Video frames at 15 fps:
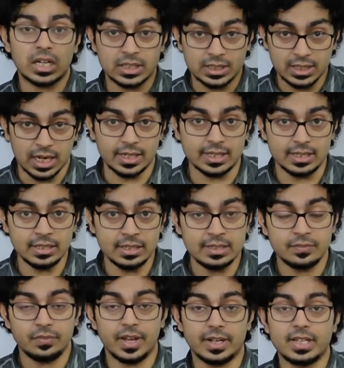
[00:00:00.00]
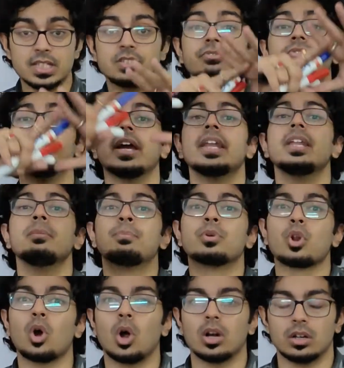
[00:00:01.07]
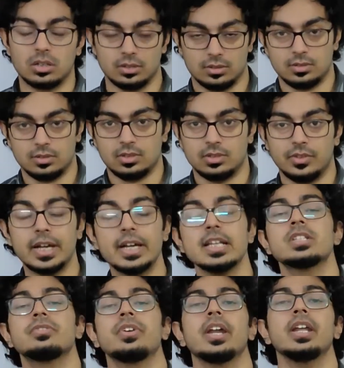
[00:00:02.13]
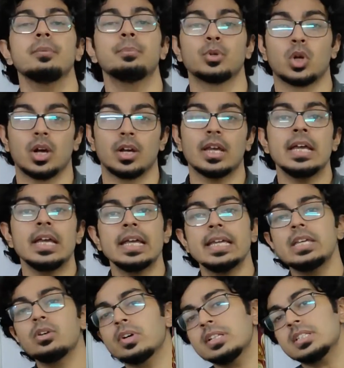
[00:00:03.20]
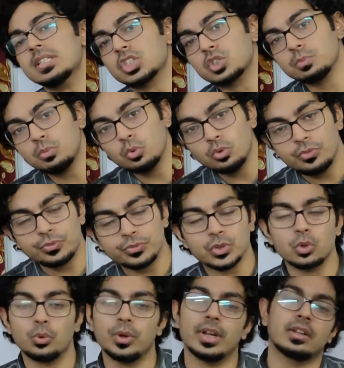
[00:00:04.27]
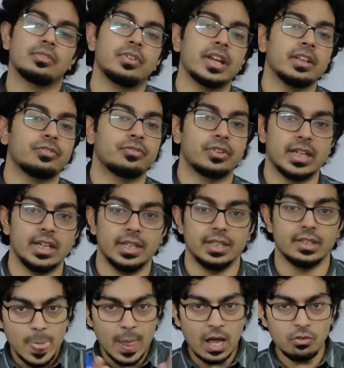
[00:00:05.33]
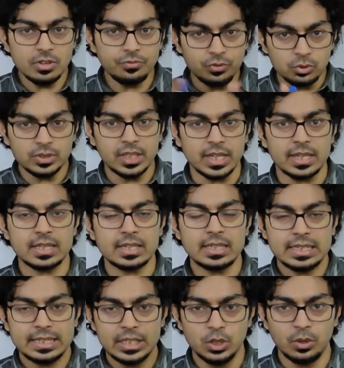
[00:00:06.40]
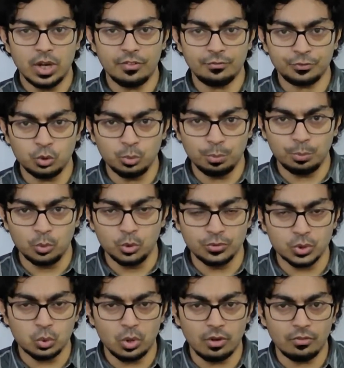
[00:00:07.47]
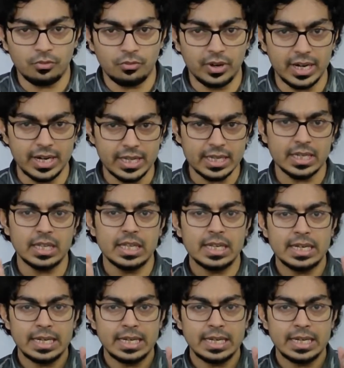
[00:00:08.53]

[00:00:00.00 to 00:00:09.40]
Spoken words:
tunnel that is very broad. That is very broad. You can just move through it very freely. Now if you think you have to move through a very